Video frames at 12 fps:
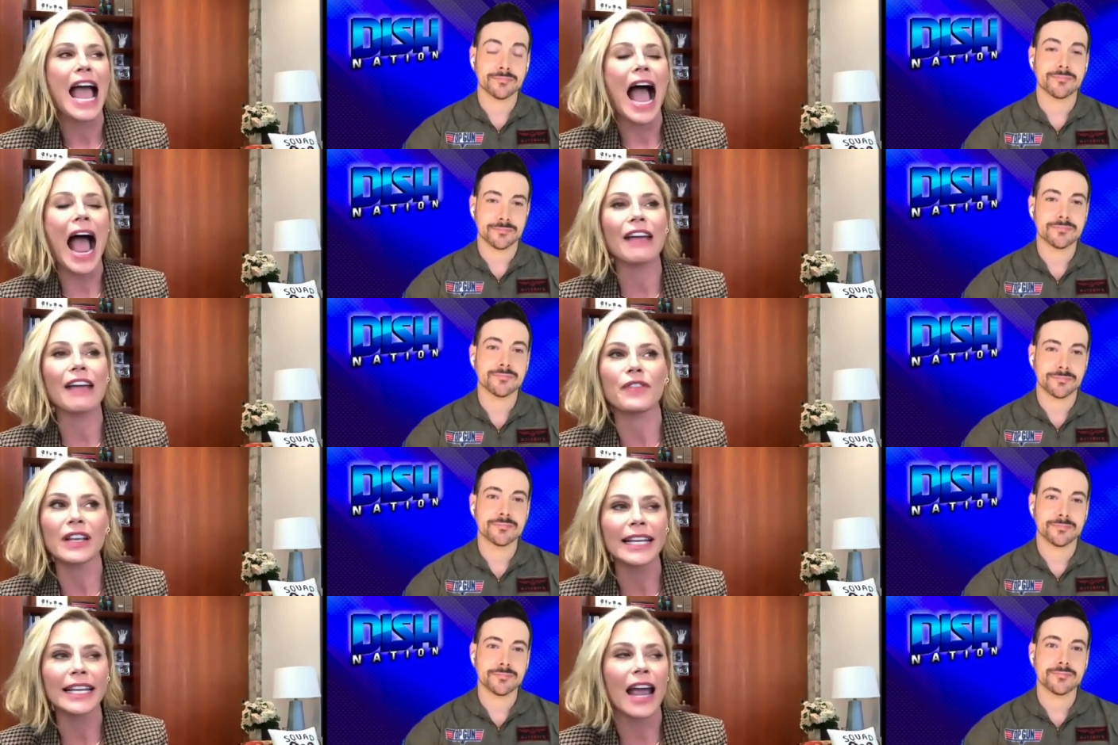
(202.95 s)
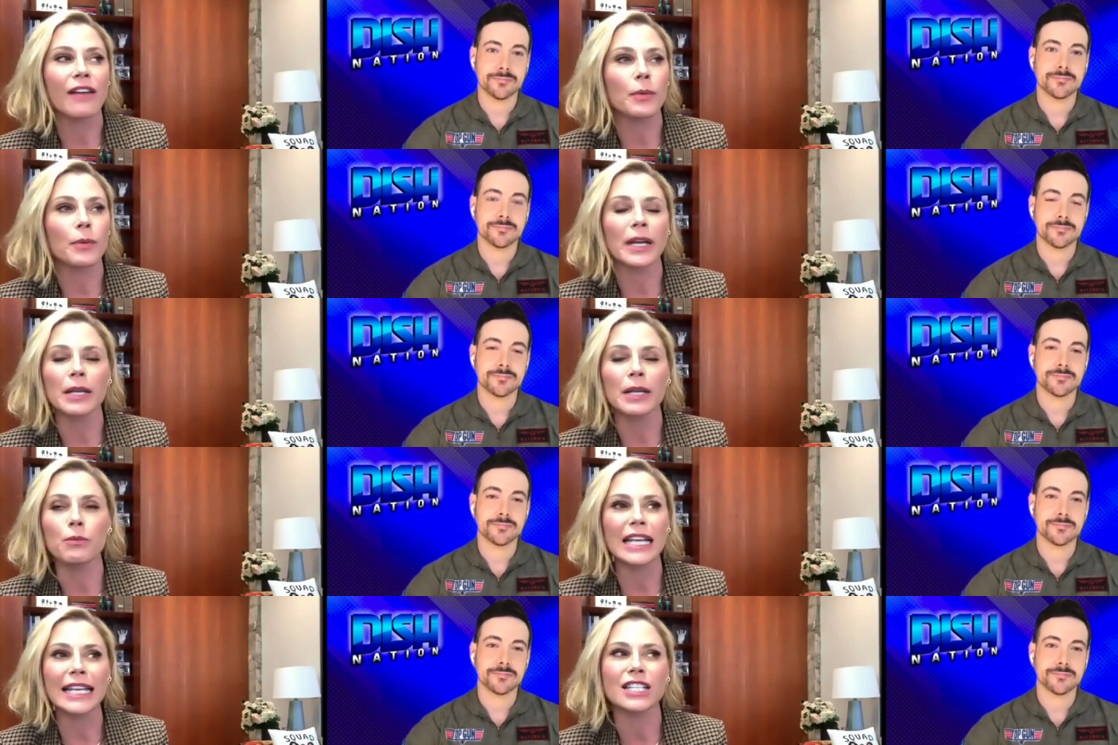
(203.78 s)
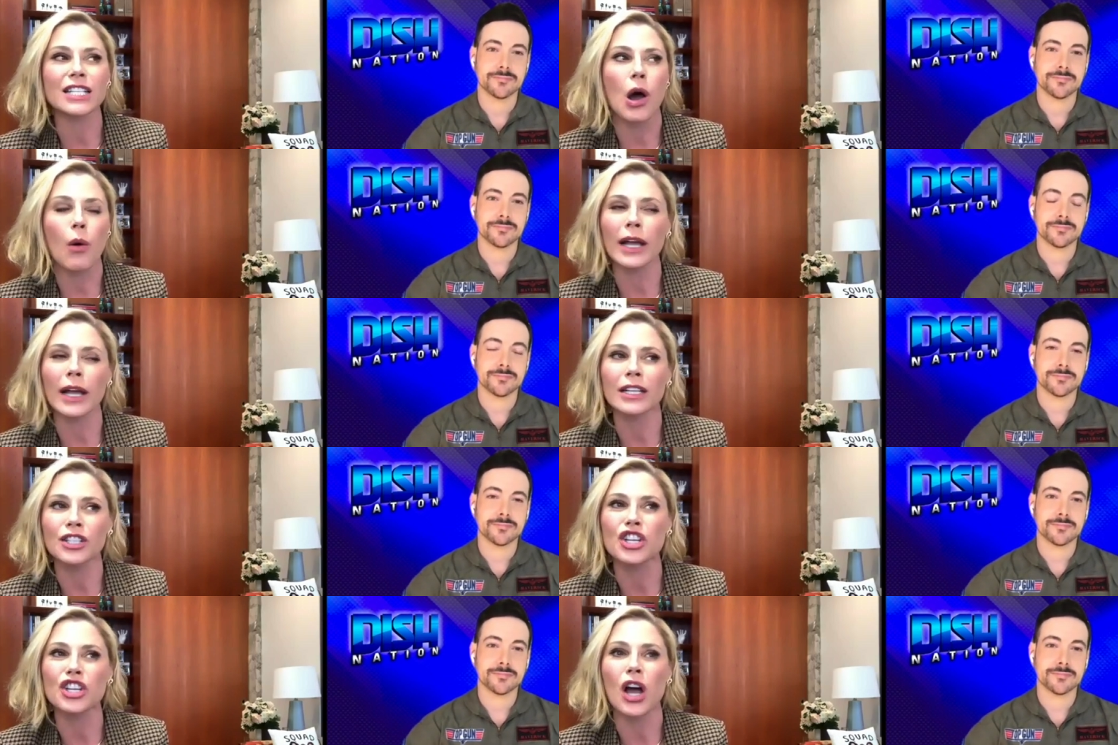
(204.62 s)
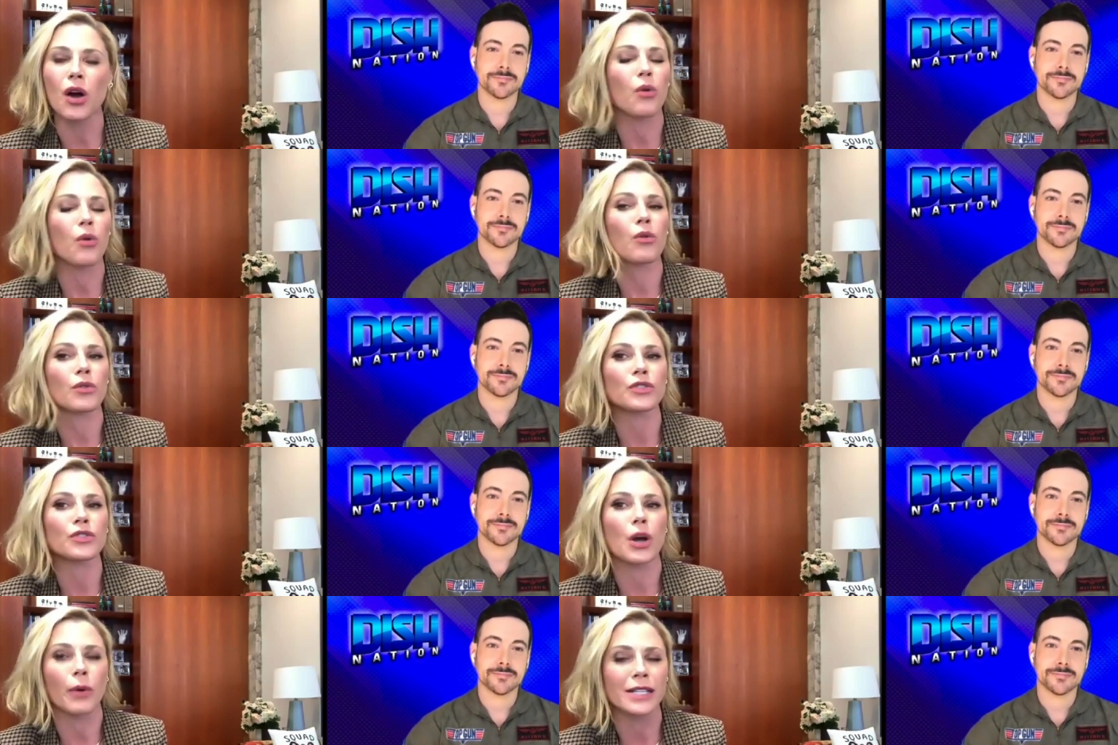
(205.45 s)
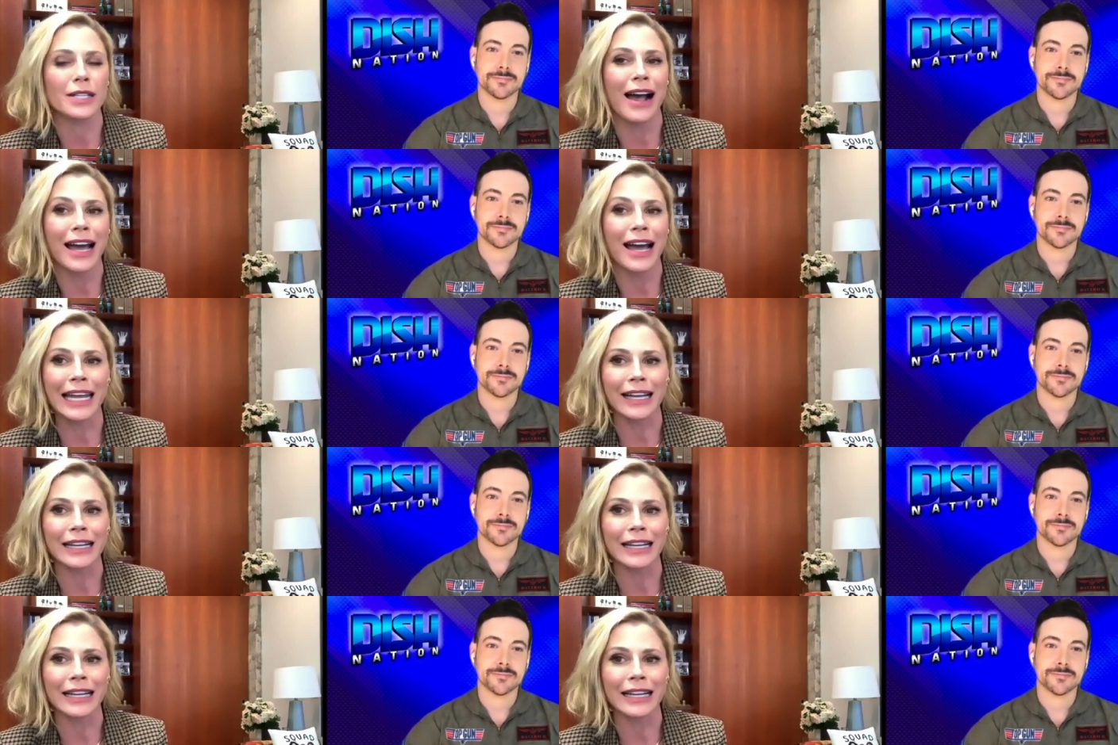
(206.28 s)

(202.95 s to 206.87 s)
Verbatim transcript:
Speaker 1: I feel like everybody w- is going Joe Joe Exotic.